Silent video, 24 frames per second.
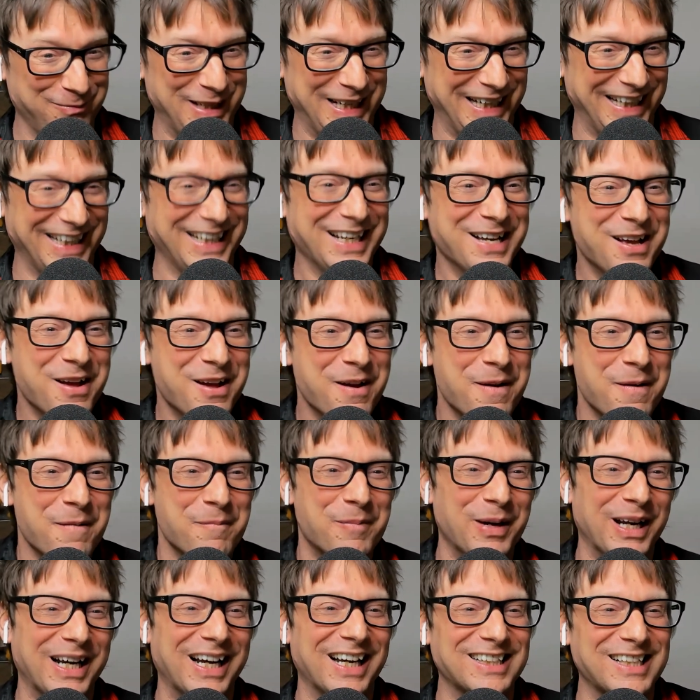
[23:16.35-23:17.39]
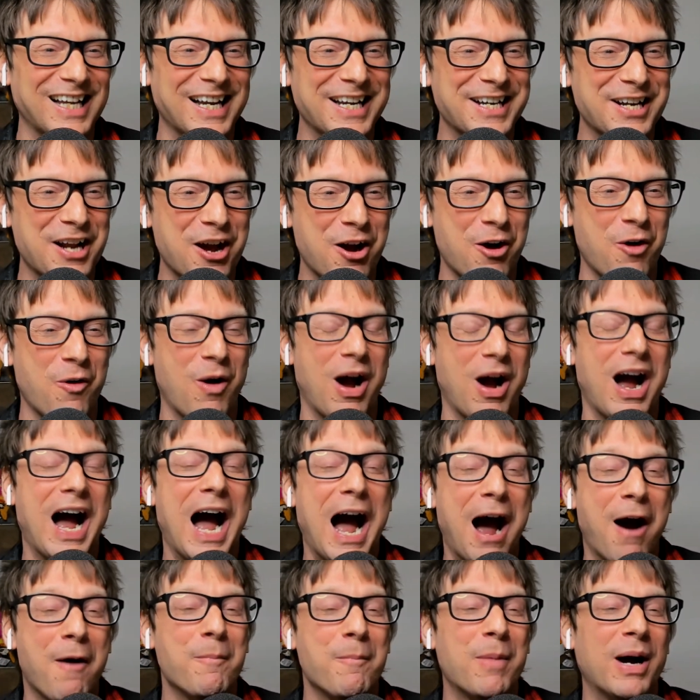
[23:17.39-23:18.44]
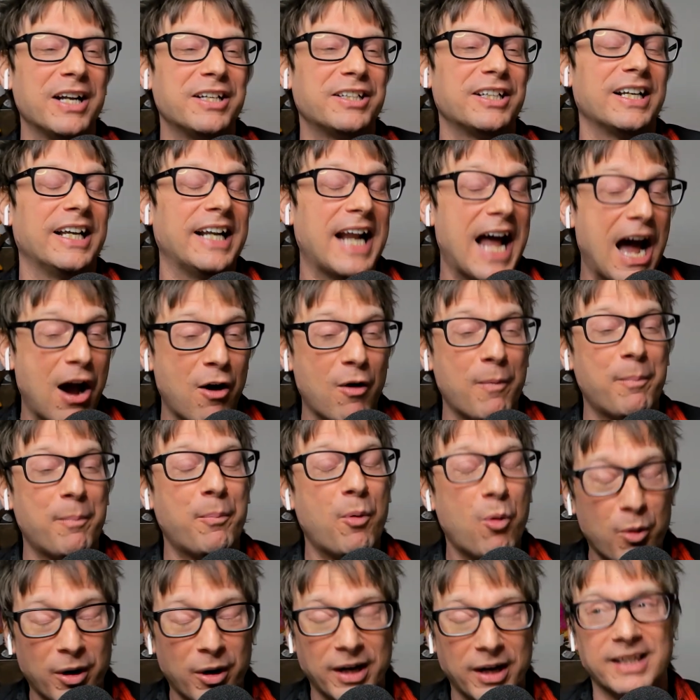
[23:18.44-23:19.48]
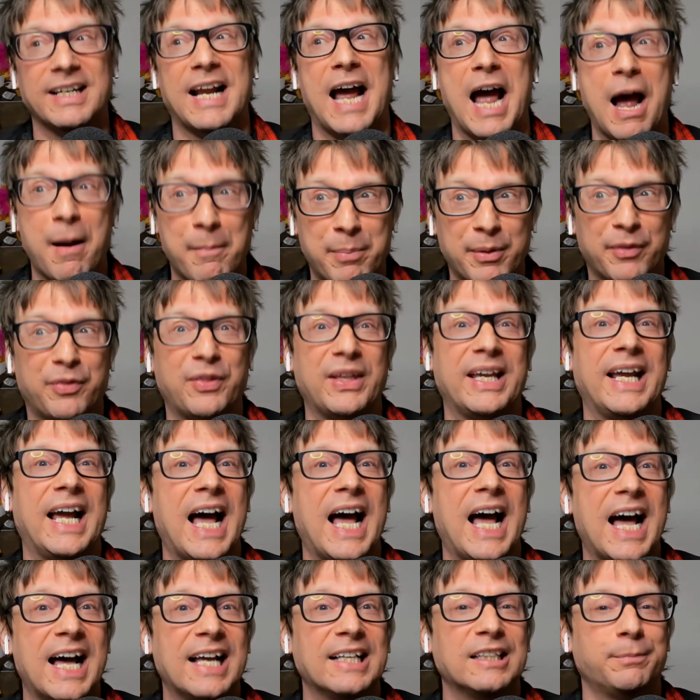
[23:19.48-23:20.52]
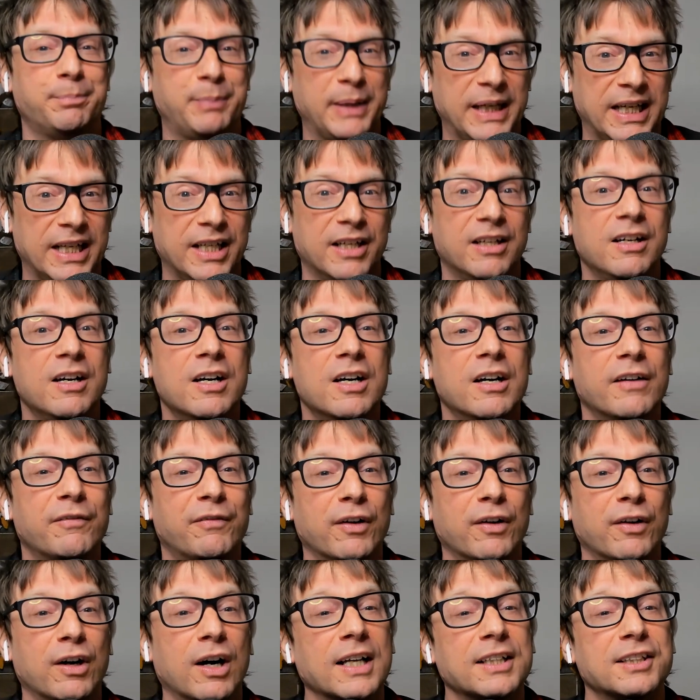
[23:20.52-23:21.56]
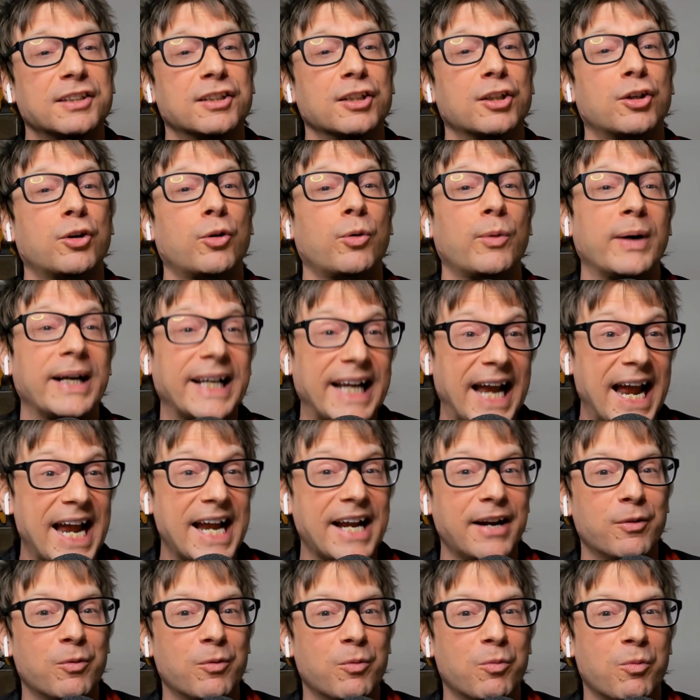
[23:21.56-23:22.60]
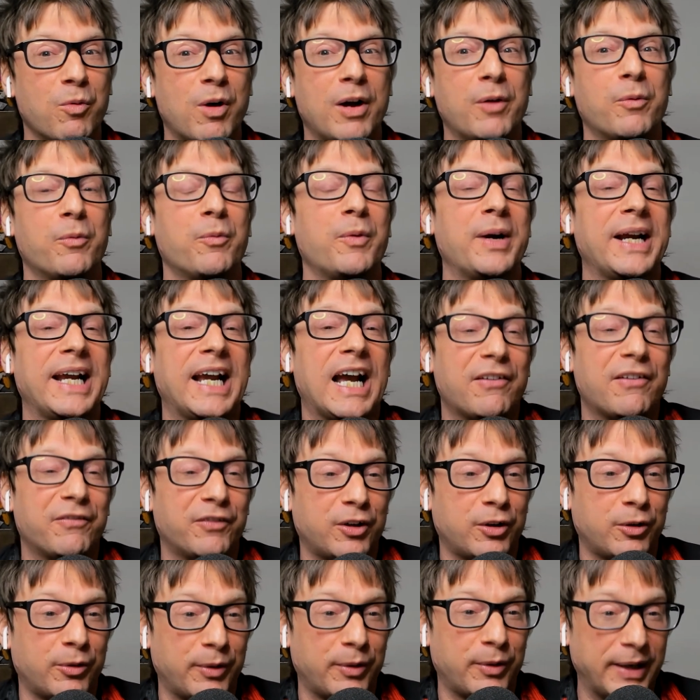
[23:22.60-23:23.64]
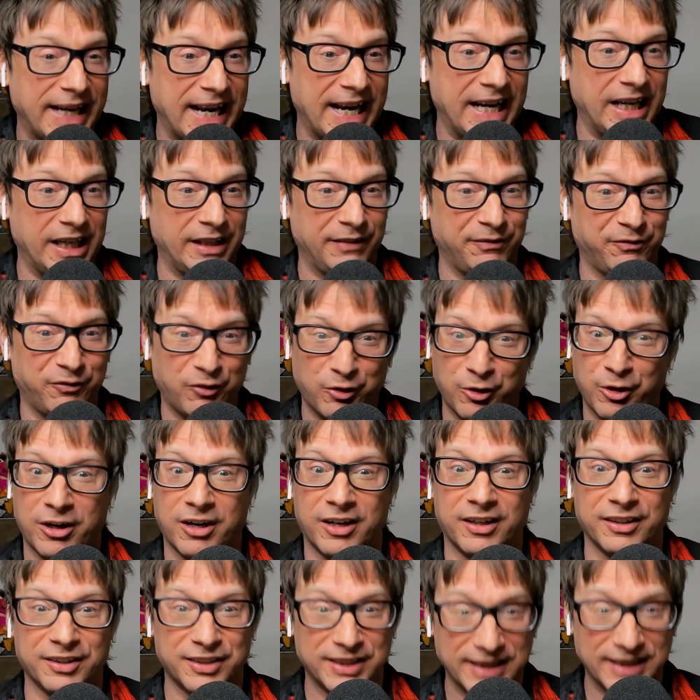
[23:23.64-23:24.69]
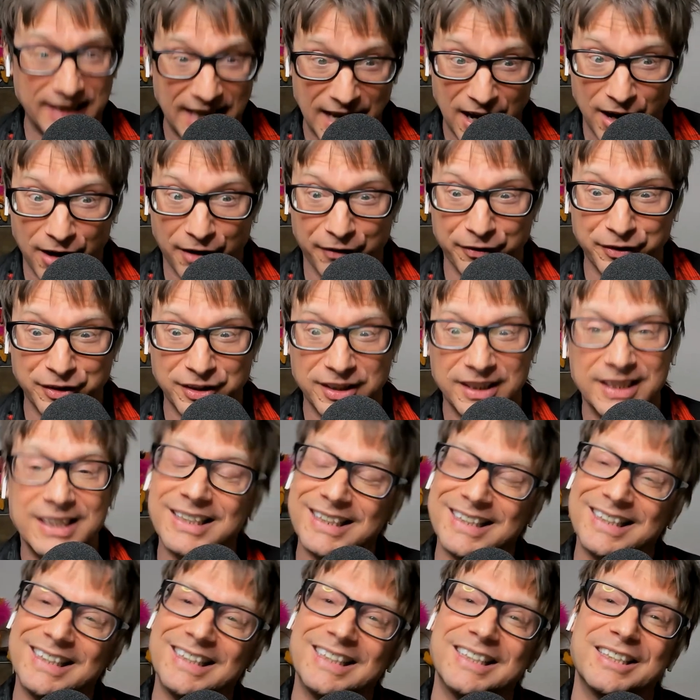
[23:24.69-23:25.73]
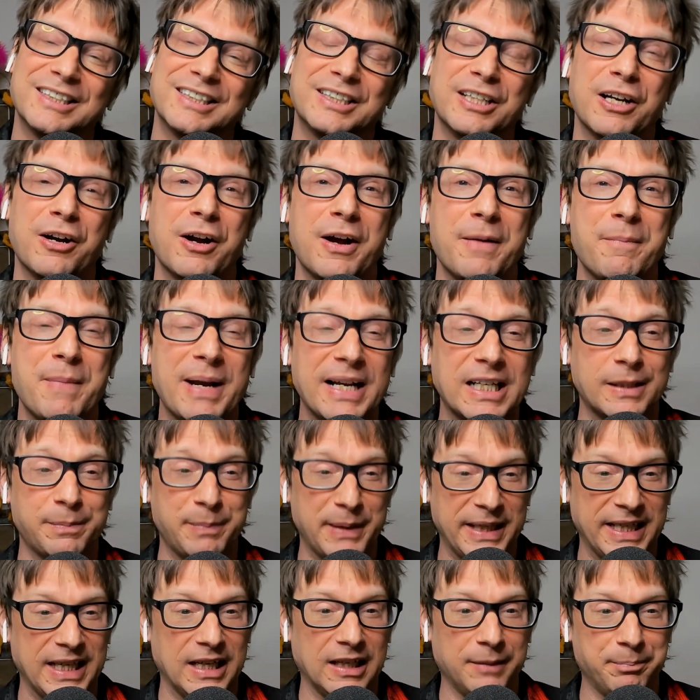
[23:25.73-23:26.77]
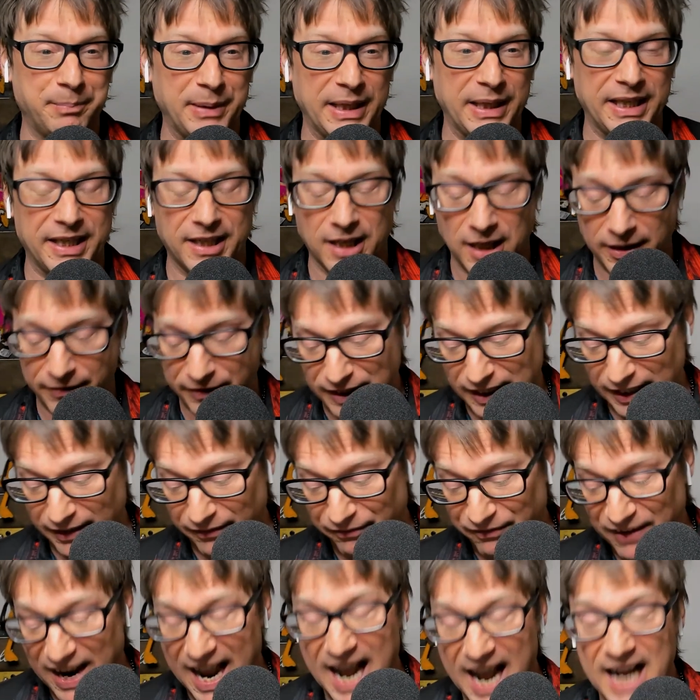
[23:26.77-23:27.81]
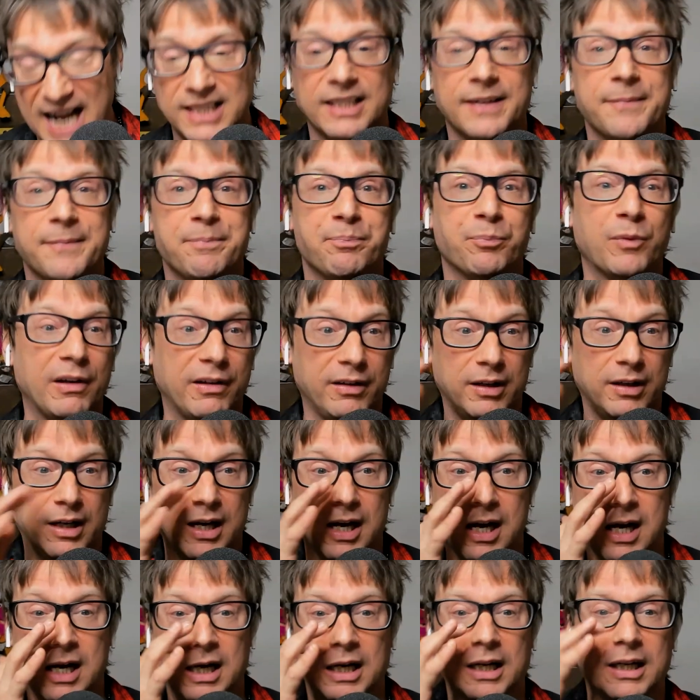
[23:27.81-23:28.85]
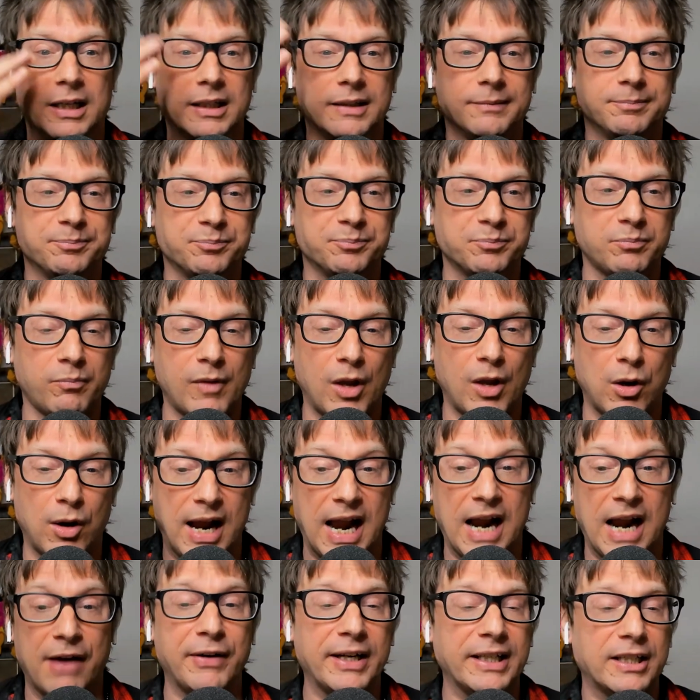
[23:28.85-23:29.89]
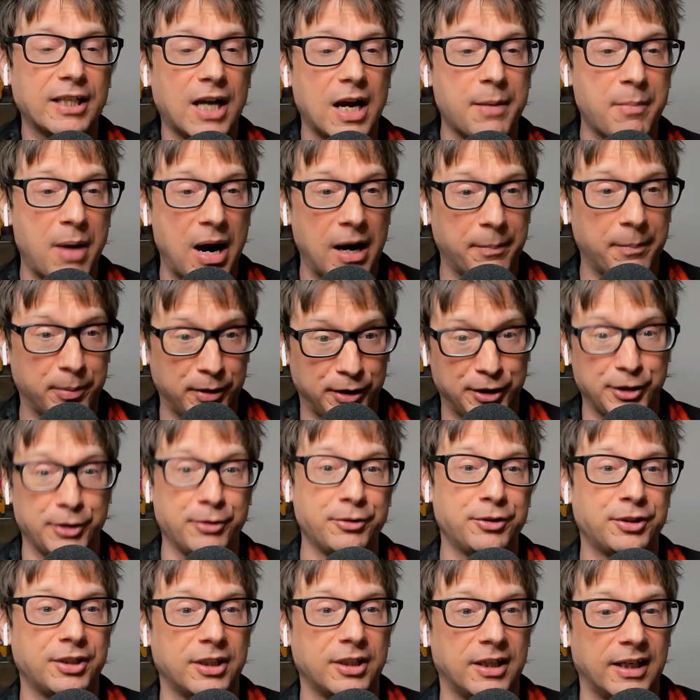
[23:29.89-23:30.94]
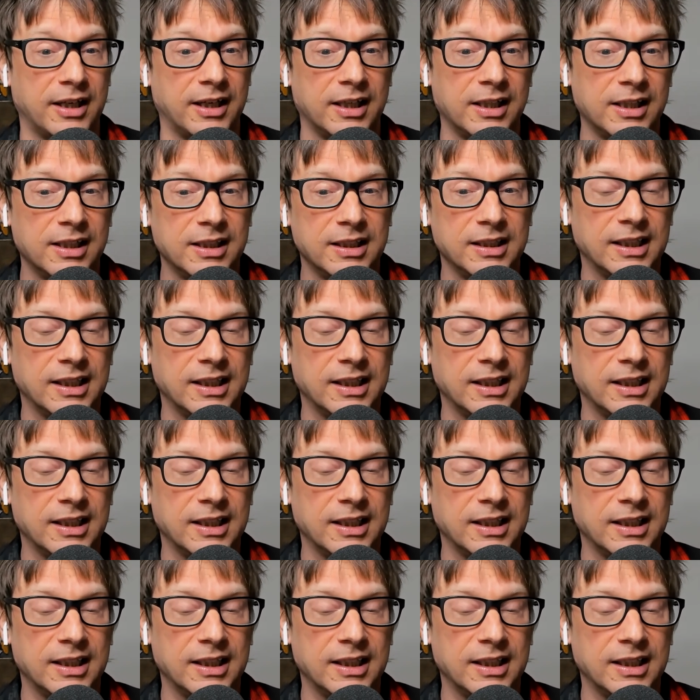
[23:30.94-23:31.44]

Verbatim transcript: me because I know how much and how important empathy has been for us to create what we have created for ourselves. So it makes me a bit nervous. In fact, uh, every time our producer